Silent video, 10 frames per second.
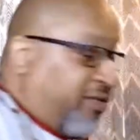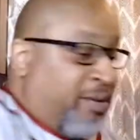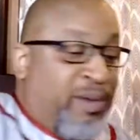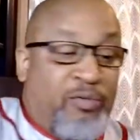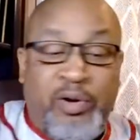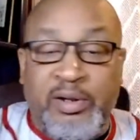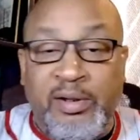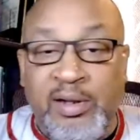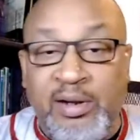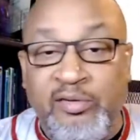because they're my
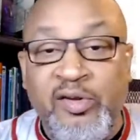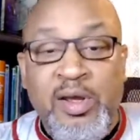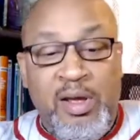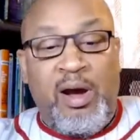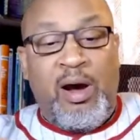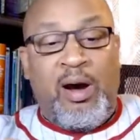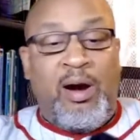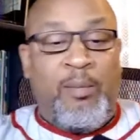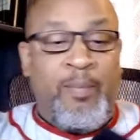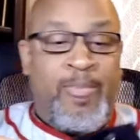running gloves.
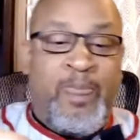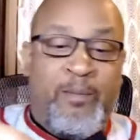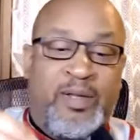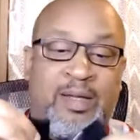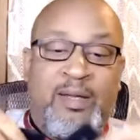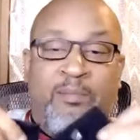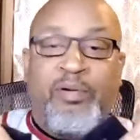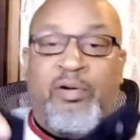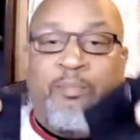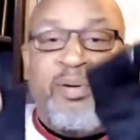
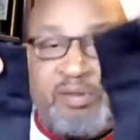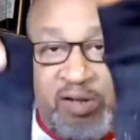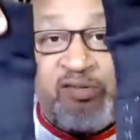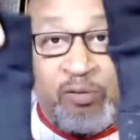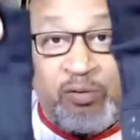Put these